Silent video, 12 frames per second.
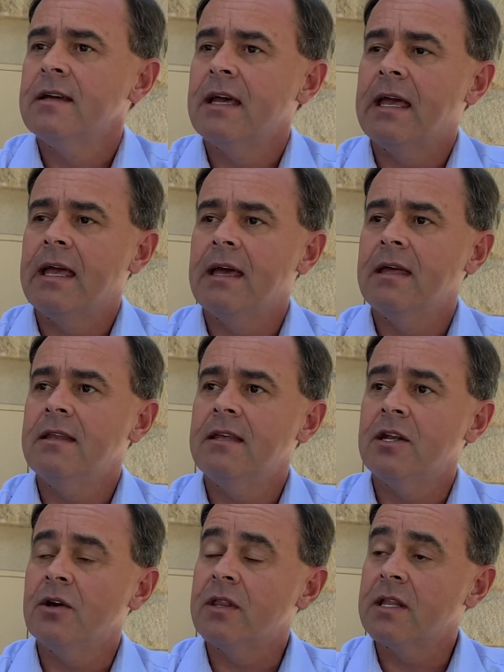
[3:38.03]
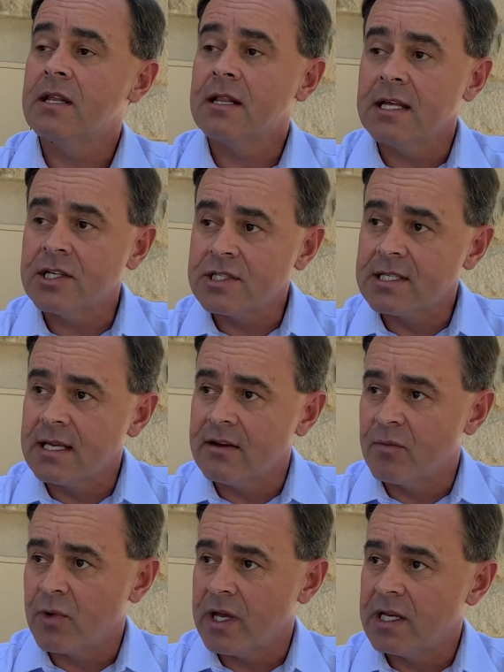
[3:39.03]
And, you know, then the
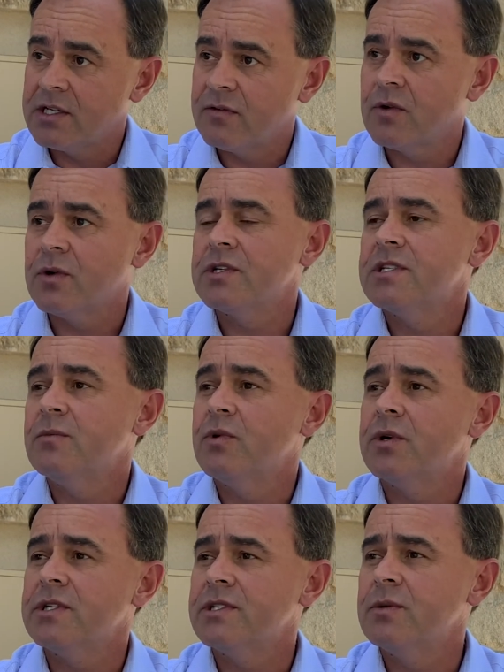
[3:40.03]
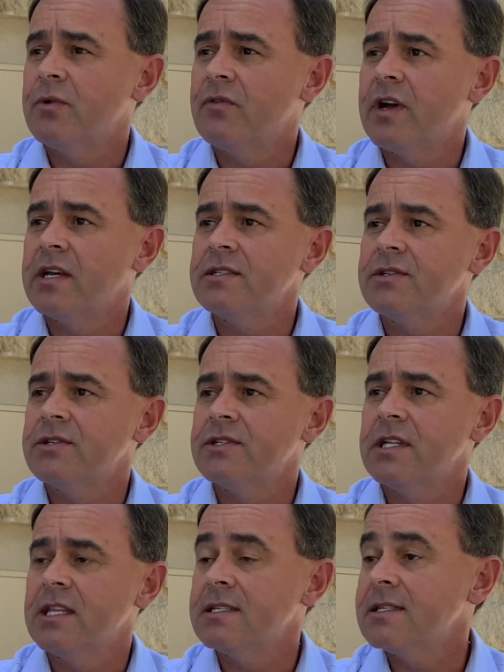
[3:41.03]
legislative branch, of course, the Board of Supervisors
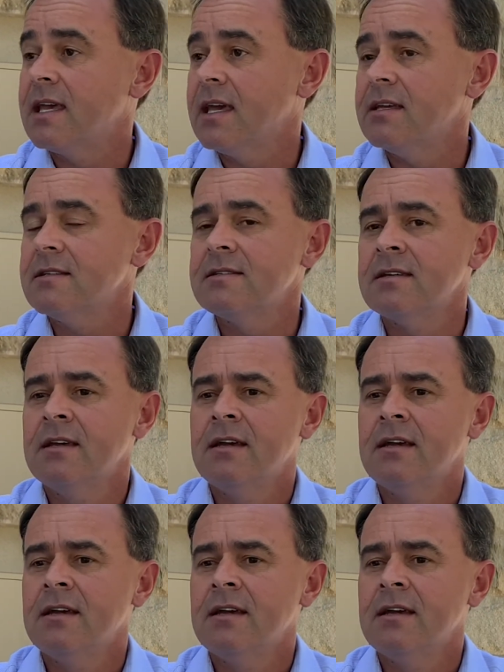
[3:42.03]
in this case,